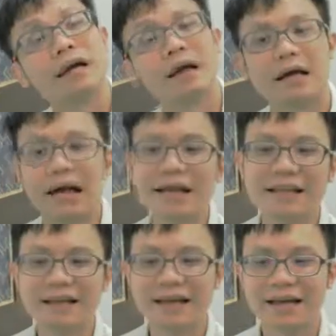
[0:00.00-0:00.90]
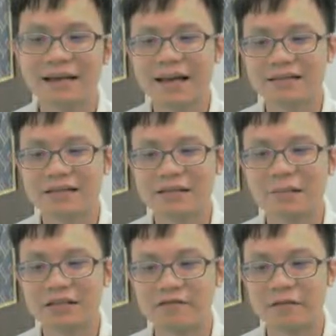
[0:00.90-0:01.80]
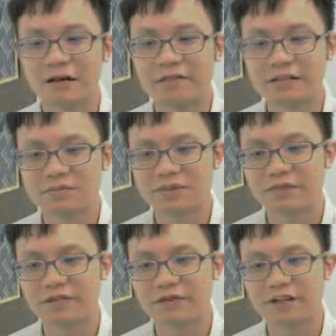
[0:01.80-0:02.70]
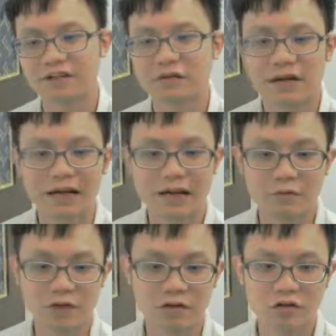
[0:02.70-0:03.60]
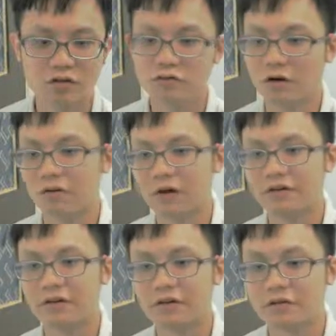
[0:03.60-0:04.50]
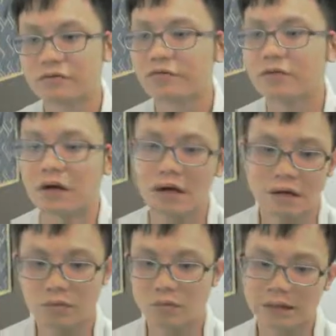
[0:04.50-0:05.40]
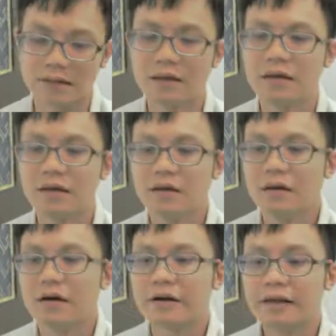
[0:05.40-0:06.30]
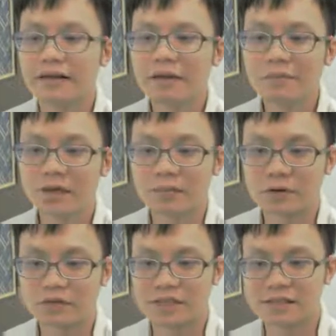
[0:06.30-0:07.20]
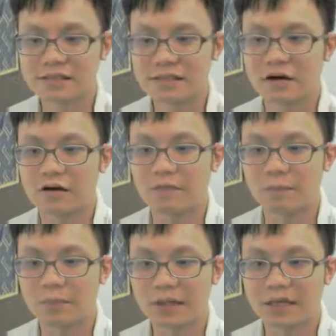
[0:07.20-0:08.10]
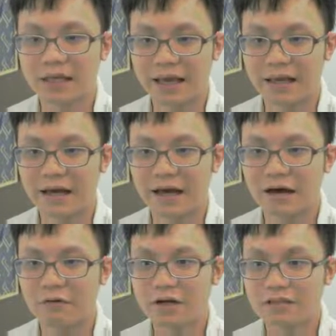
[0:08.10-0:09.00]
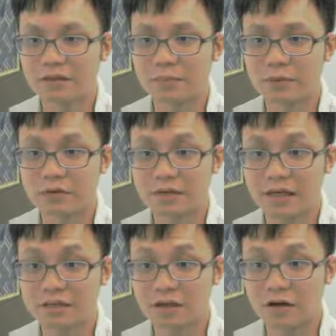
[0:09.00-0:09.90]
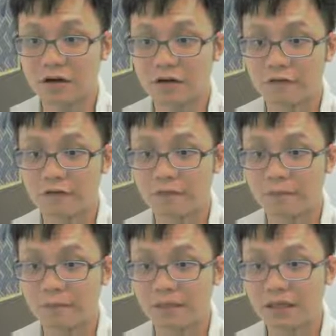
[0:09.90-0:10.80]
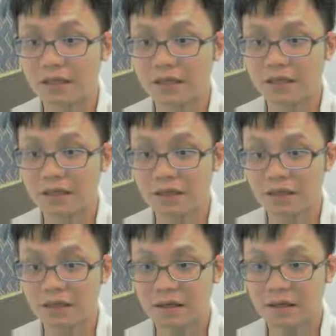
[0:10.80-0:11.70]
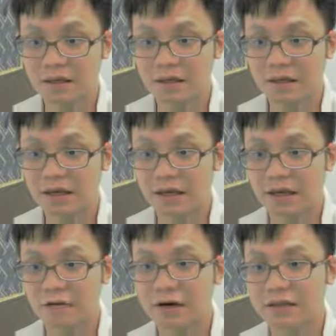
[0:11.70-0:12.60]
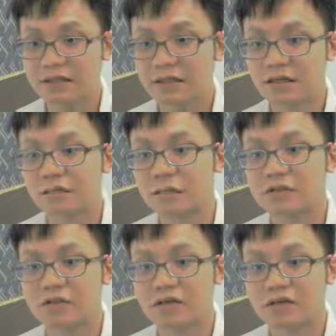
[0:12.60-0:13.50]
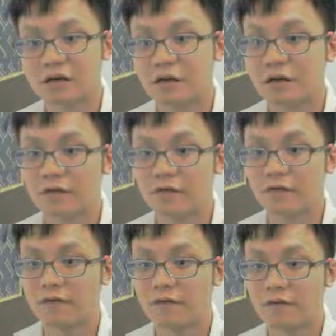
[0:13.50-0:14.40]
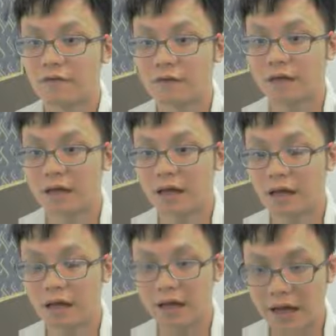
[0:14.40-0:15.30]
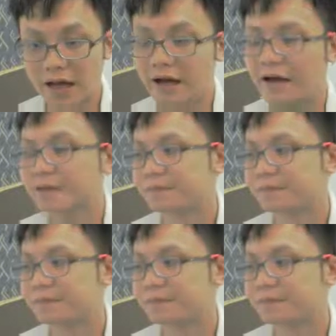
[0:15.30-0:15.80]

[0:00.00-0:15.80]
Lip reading: Yeah, I think that is the best way of expression of ratio lah. 1.2 or 1.1. Okay, name the process of P and R. What is the process of P and what is the process of R?